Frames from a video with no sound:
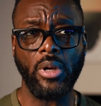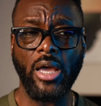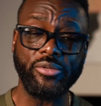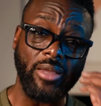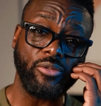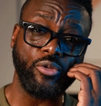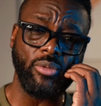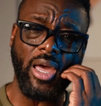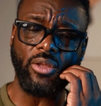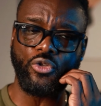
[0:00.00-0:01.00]
actually not,
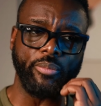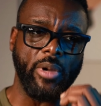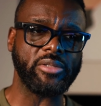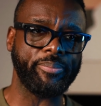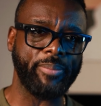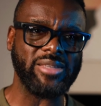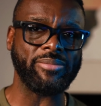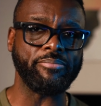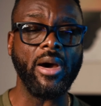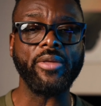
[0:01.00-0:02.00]
not two months,
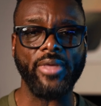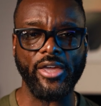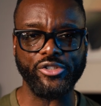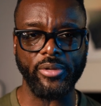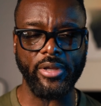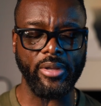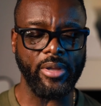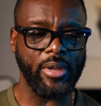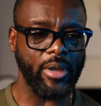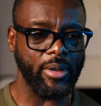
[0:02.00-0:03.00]
past month actually,
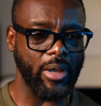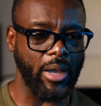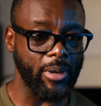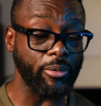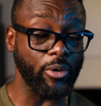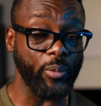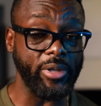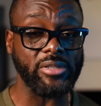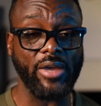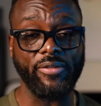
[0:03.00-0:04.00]
a couple of
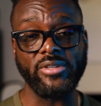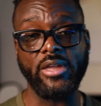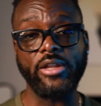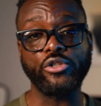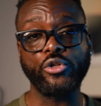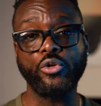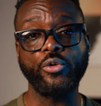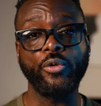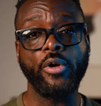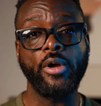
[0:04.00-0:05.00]
weeks, I've attended
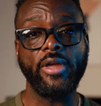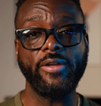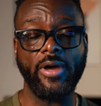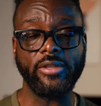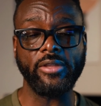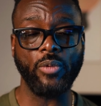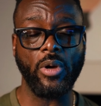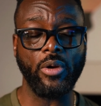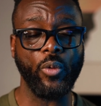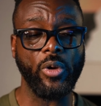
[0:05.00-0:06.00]
two events.
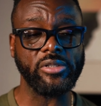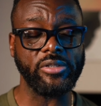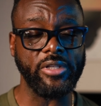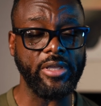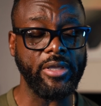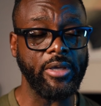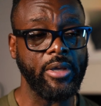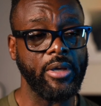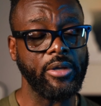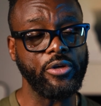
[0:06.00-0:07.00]
One was the
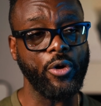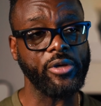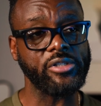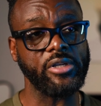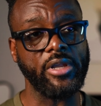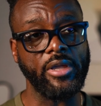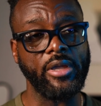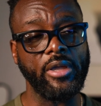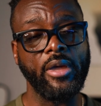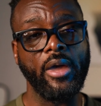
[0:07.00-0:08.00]
New York
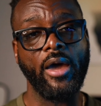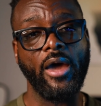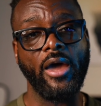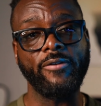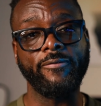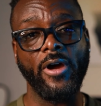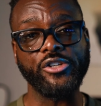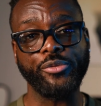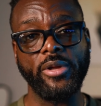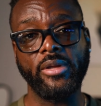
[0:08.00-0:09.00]
City
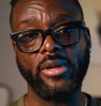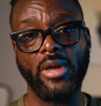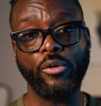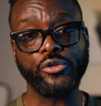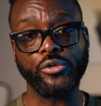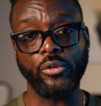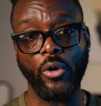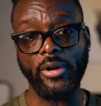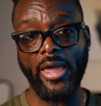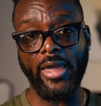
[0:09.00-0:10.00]
Advisory Council
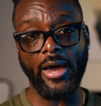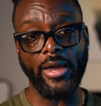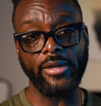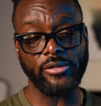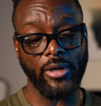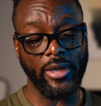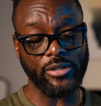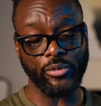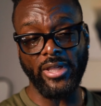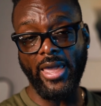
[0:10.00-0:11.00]
on AI. So I
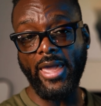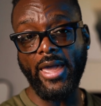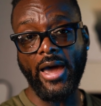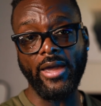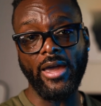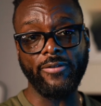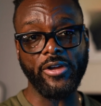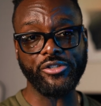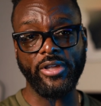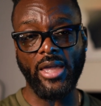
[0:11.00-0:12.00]
guess it was the AI
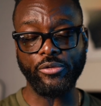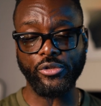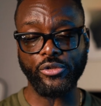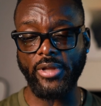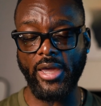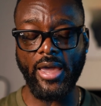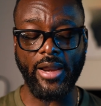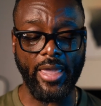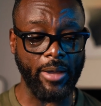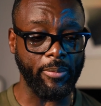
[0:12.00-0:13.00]
Advisory Council. They had
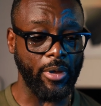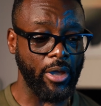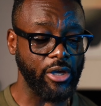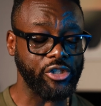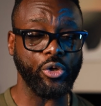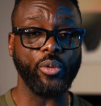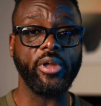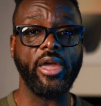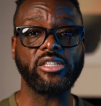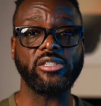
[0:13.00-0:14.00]
a, um, a
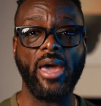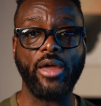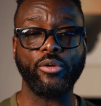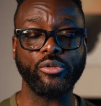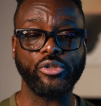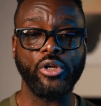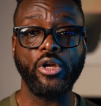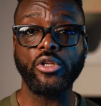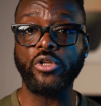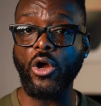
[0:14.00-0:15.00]
showcase and panels
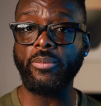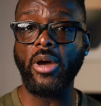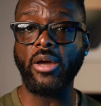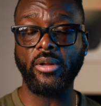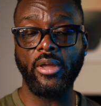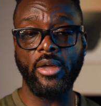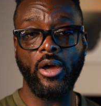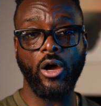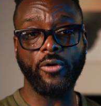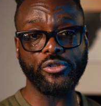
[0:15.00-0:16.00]
talking about
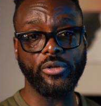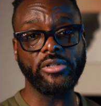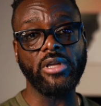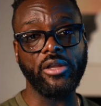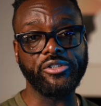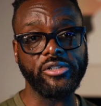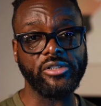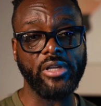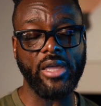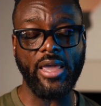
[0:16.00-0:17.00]
artificial
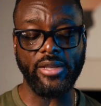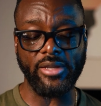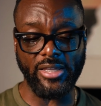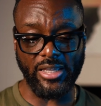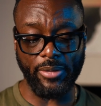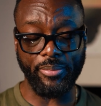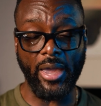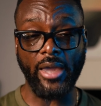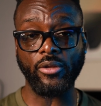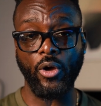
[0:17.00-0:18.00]
intelligence and its
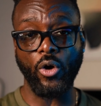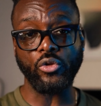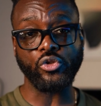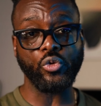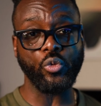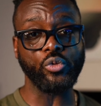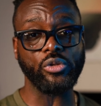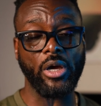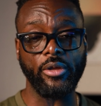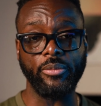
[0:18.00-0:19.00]
impact on schools,
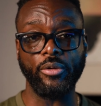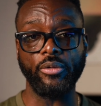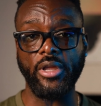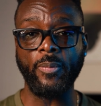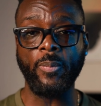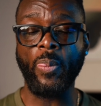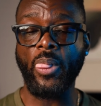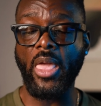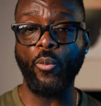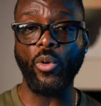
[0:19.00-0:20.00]
our community,
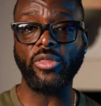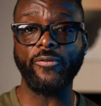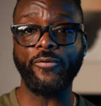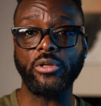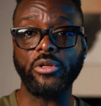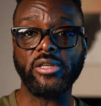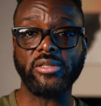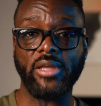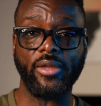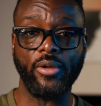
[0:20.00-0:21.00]
and what the future looks
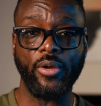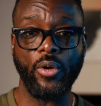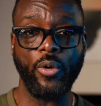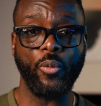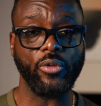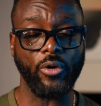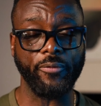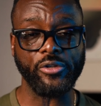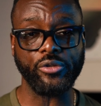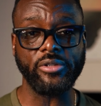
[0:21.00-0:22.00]
like with
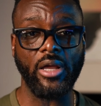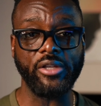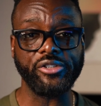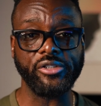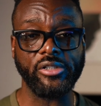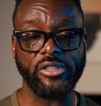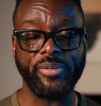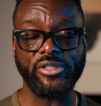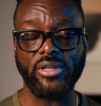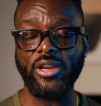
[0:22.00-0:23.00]
artificial intelligence,
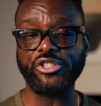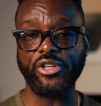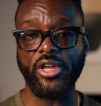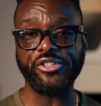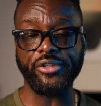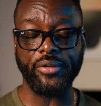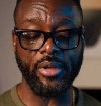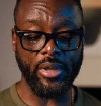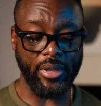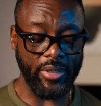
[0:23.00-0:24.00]
especially in education.
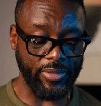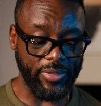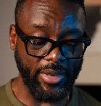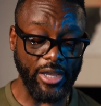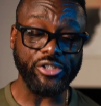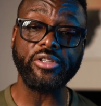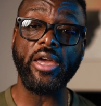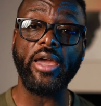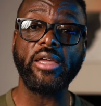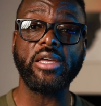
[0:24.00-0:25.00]
Then yesterday,
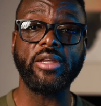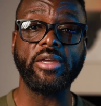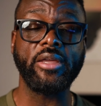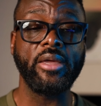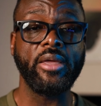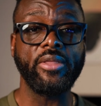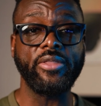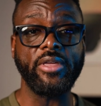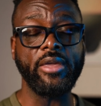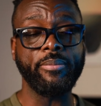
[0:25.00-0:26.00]
I attended
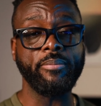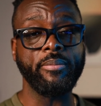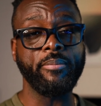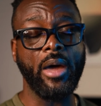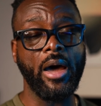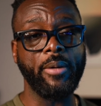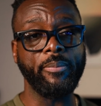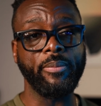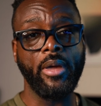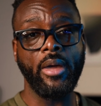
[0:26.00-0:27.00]
the
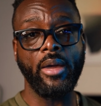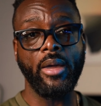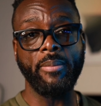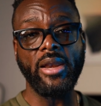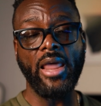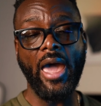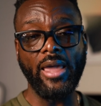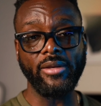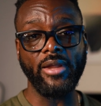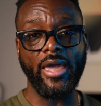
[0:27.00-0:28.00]
um,
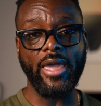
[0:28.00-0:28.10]
Manhattan